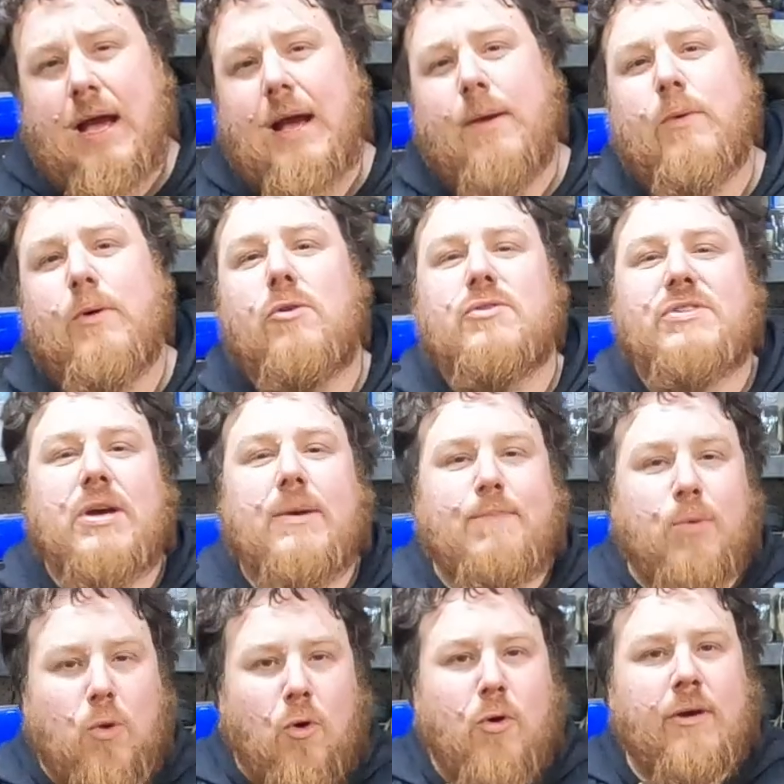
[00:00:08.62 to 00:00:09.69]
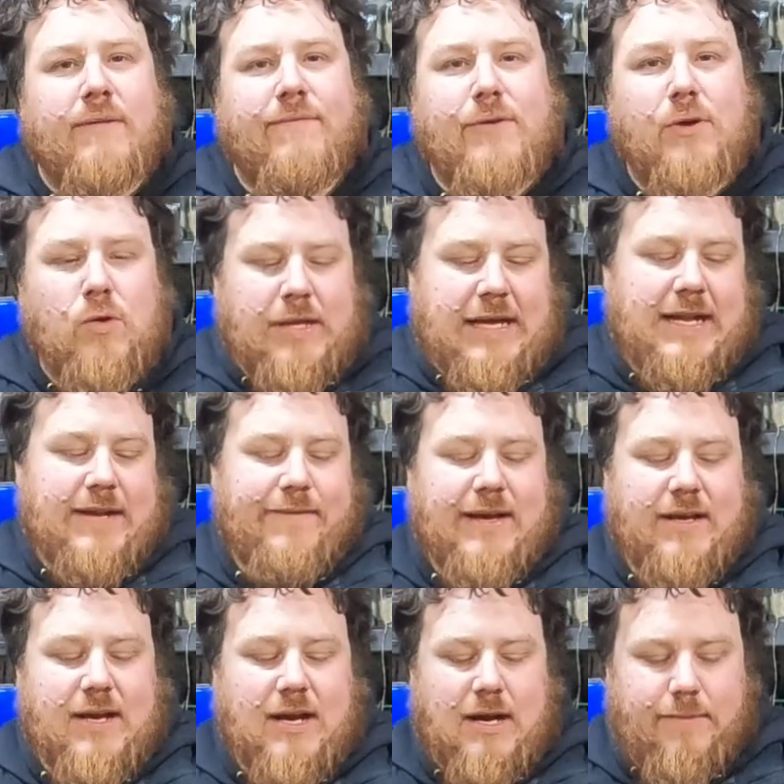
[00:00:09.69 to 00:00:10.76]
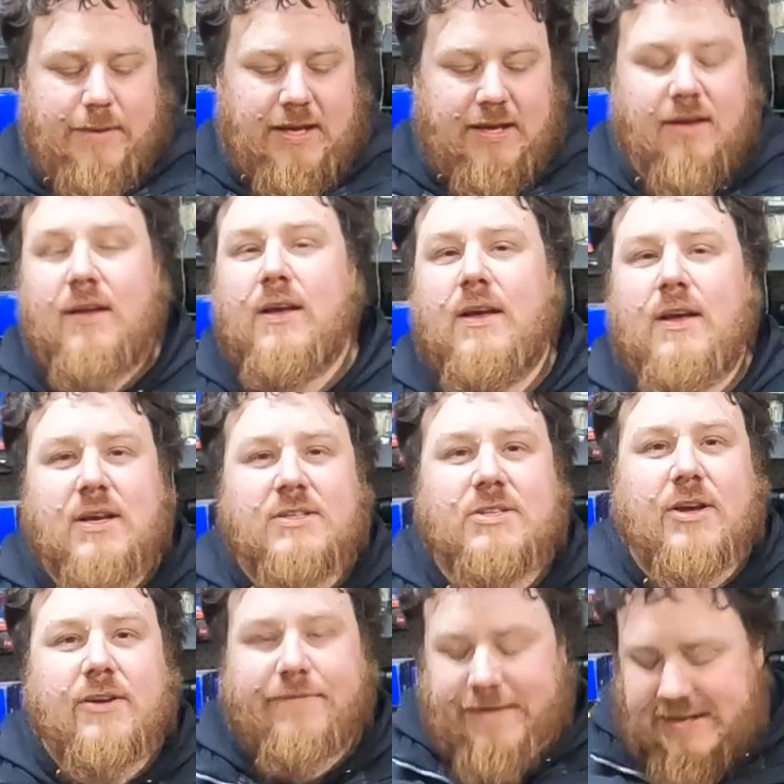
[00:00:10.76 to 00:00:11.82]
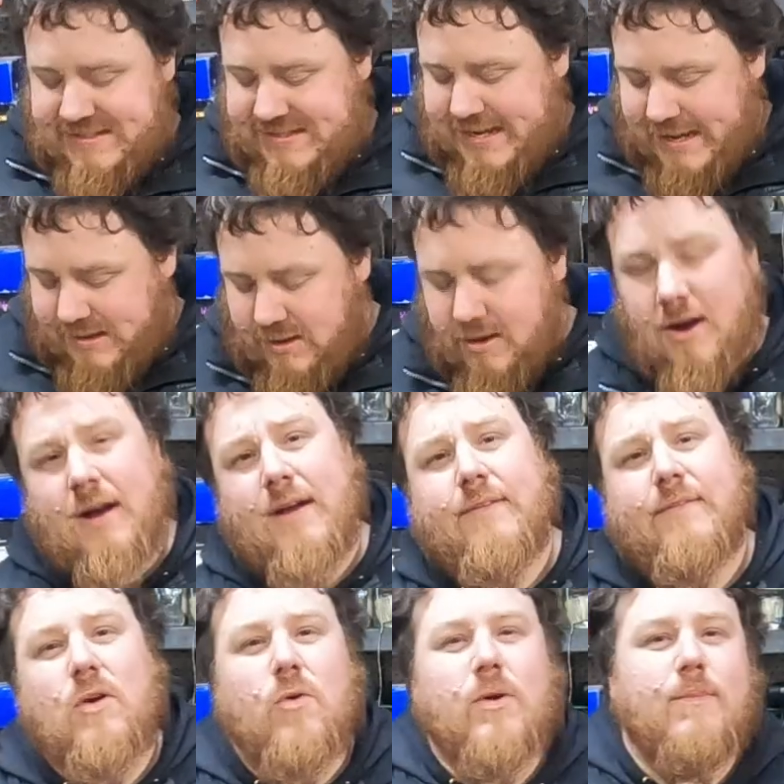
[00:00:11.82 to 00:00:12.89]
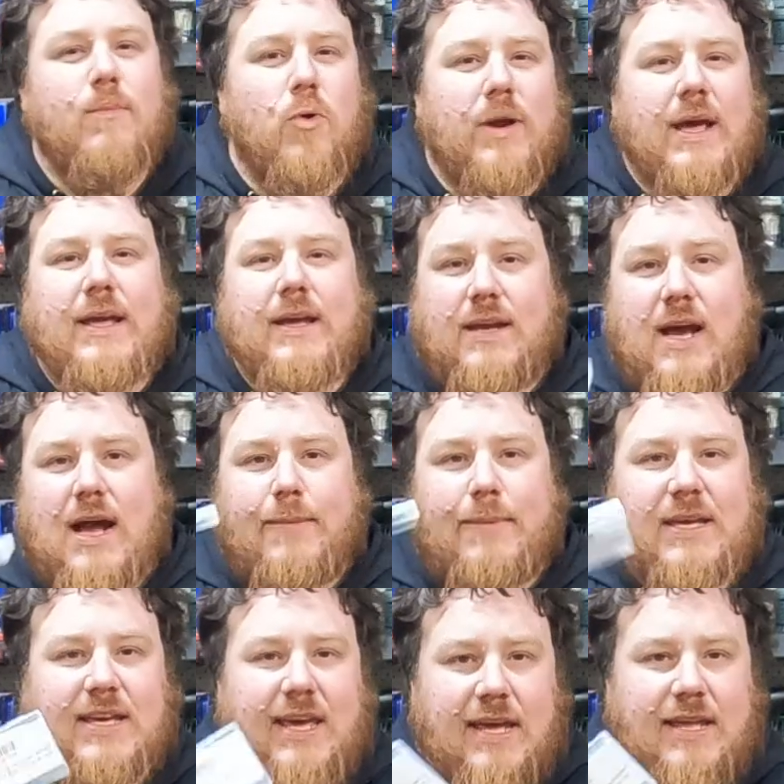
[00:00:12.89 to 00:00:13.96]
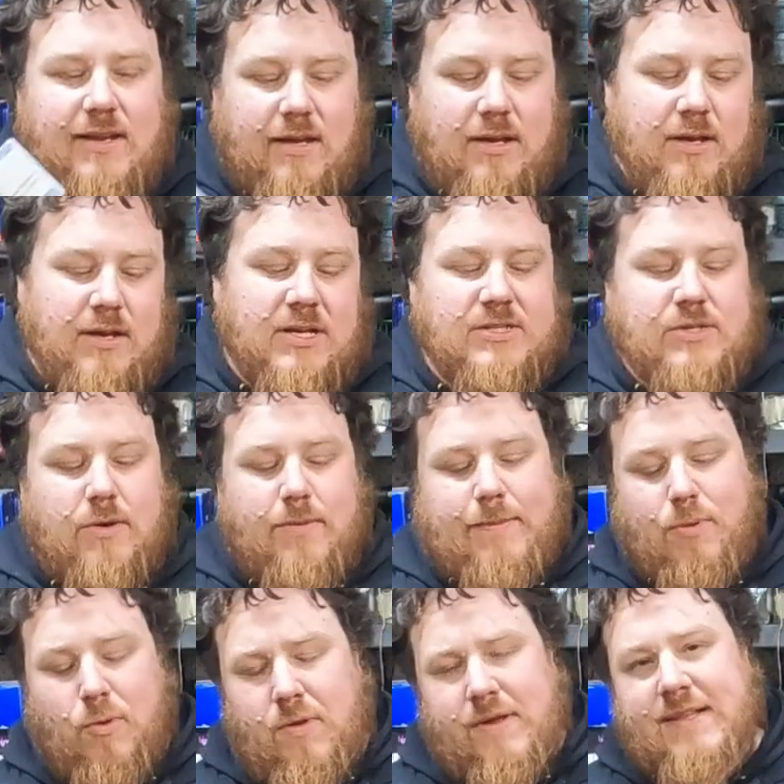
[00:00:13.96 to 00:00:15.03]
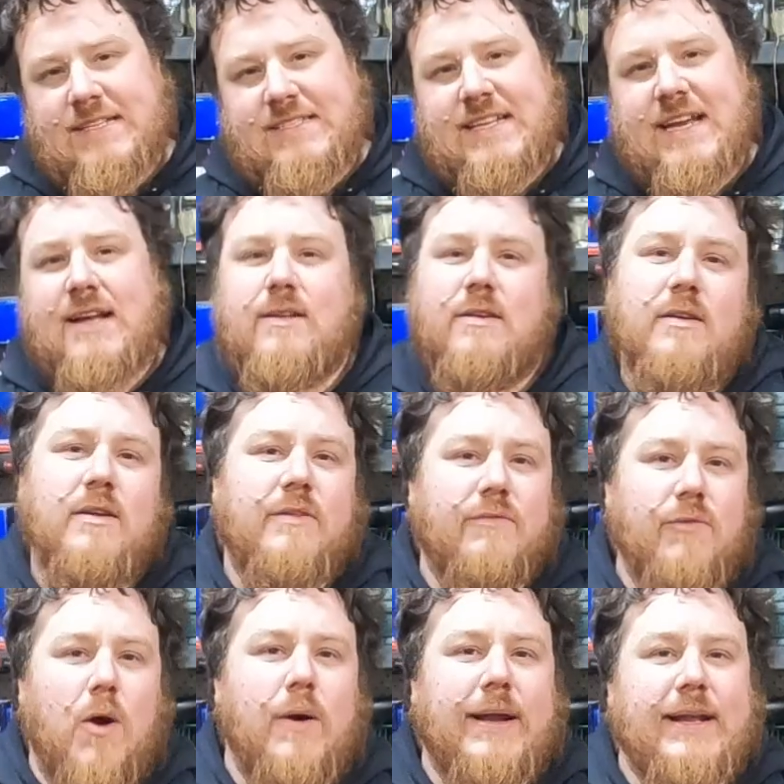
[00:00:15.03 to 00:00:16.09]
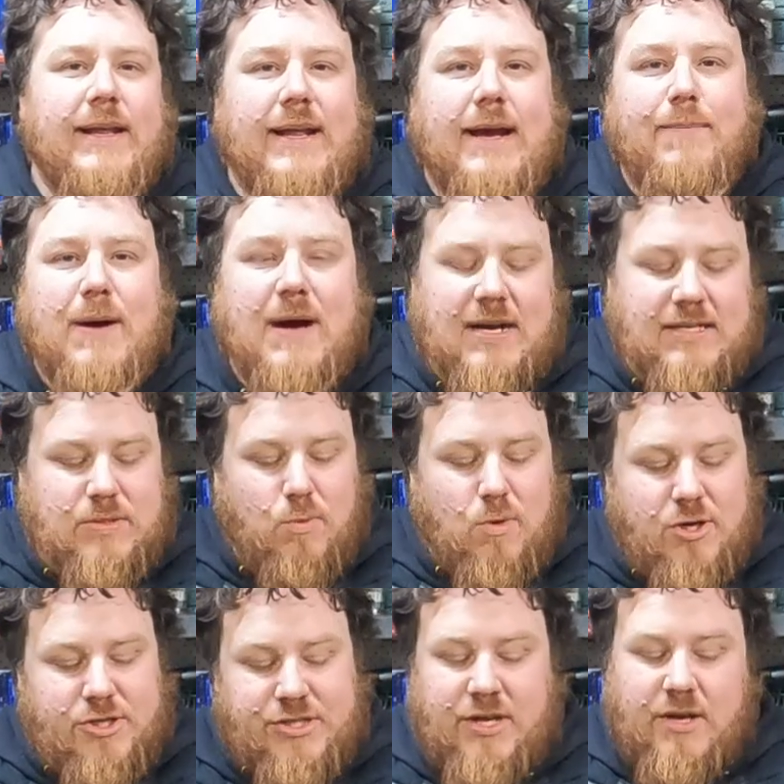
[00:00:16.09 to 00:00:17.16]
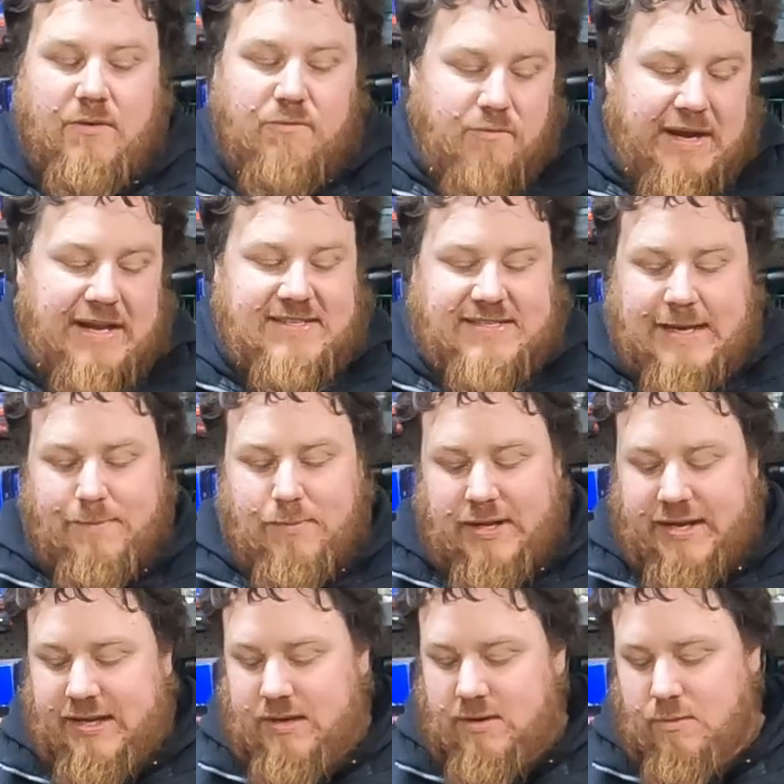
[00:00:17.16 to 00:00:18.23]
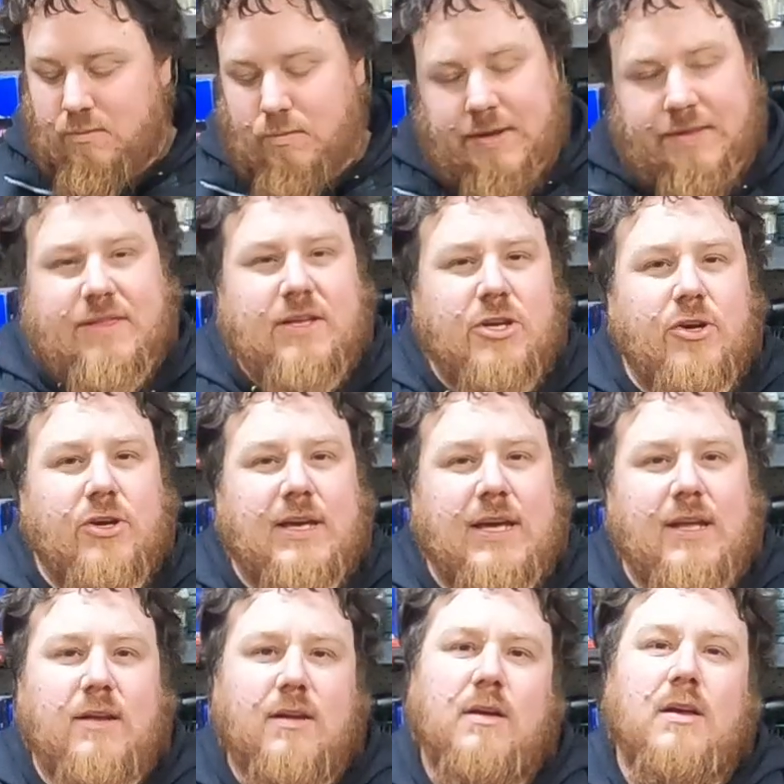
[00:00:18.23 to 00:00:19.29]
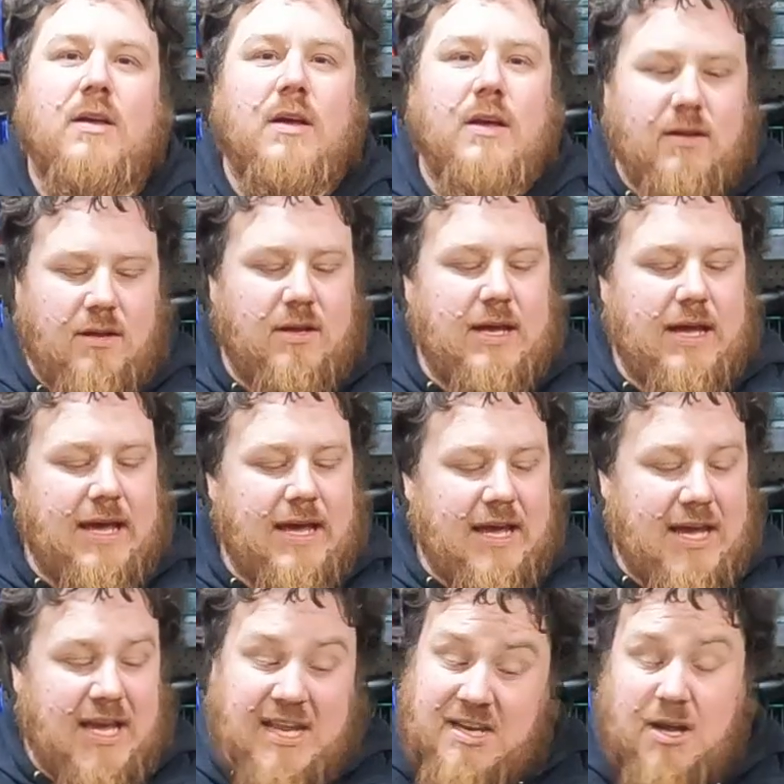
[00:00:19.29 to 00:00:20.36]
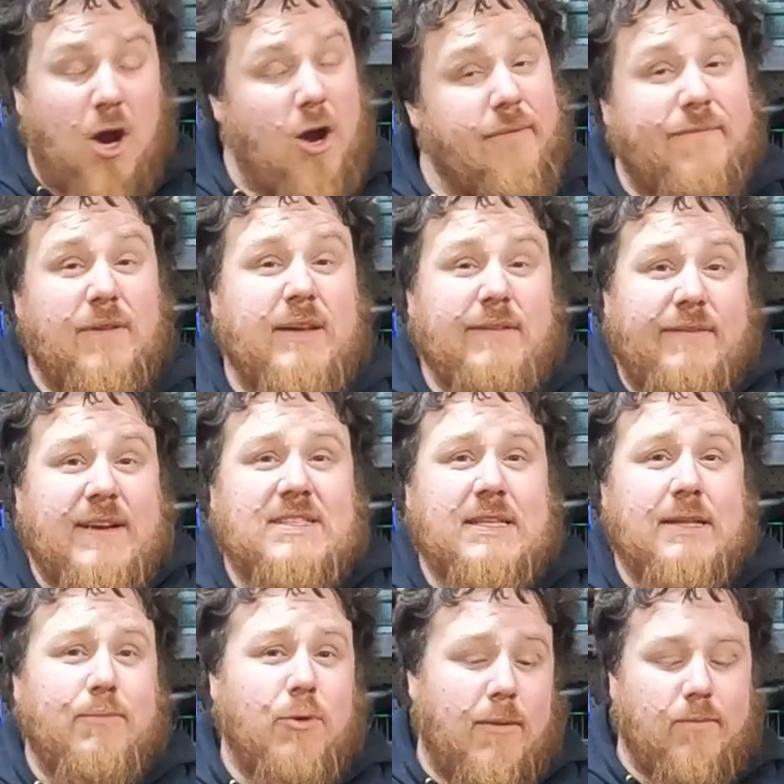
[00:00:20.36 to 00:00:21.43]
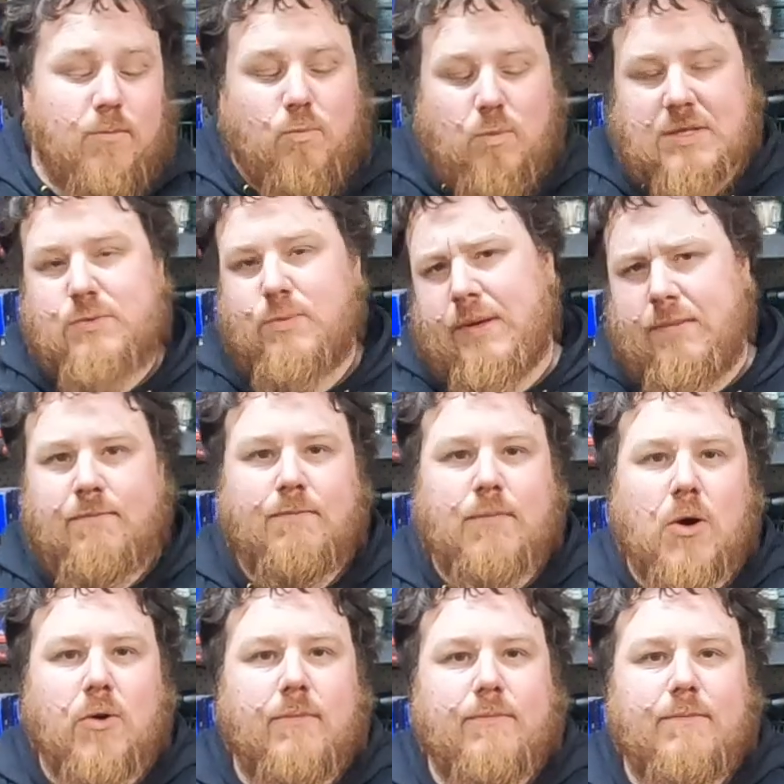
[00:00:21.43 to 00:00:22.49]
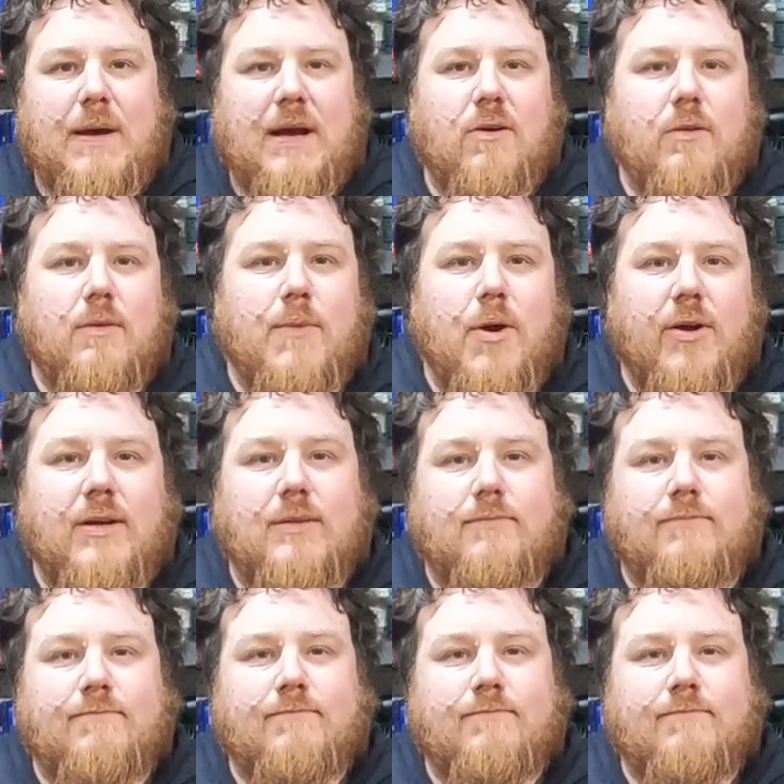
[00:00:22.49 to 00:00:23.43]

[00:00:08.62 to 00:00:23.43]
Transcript: and we're also pouring fuel out of our Carby. So to fix that, I've gone and bought a Carby kit. So we're pulling this down, throwing it in our parts wash, reassembling it with the new kit, and hopefully fixing the problem once we bolt it back on the motor.